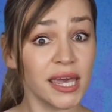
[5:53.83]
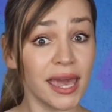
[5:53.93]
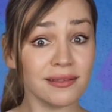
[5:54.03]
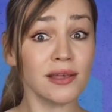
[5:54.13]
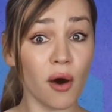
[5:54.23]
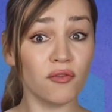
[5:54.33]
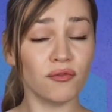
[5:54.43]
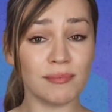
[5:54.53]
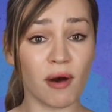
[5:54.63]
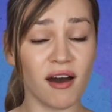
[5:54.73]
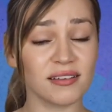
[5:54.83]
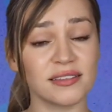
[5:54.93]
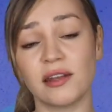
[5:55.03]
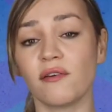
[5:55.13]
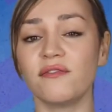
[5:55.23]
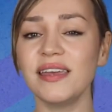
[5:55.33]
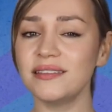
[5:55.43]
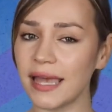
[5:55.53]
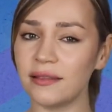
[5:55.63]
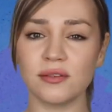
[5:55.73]
It's often remarked that our
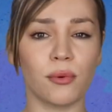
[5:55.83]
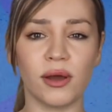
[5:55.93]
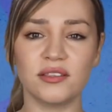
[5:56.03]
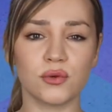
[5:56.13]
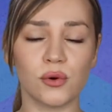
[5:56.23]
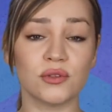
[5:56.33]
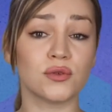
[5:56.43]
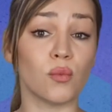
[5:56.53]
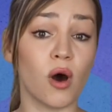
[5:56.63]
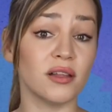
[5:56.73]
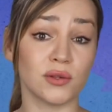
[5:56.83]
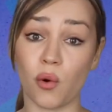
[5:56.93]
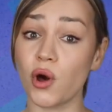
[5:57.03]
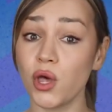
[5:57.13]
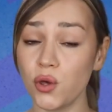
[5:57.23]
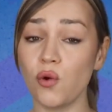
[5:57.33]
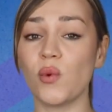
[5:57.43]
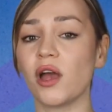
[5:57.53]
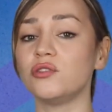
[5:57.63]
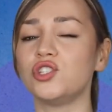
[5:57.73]
feet tend to point towards what or who
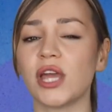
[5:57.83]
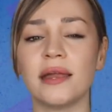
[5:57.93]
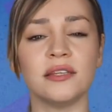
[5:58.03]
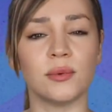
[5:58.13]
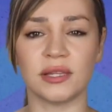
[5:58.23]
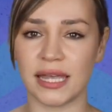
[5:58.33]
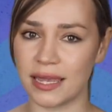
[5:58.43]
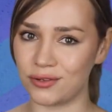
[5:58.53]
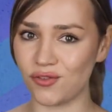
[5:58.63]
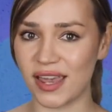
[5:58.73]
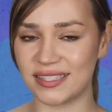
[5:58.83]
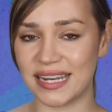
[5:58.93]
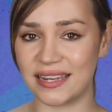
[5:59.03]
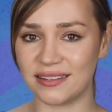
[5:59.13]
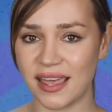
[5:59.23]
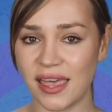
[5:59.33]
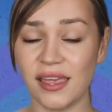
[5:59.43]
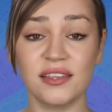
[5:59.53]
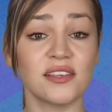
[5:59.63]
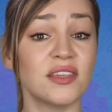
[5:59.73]
we are genuinely interested in.
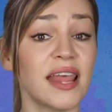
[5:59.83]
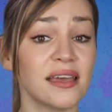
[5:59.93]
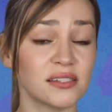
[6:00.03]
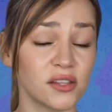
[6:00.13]
So the next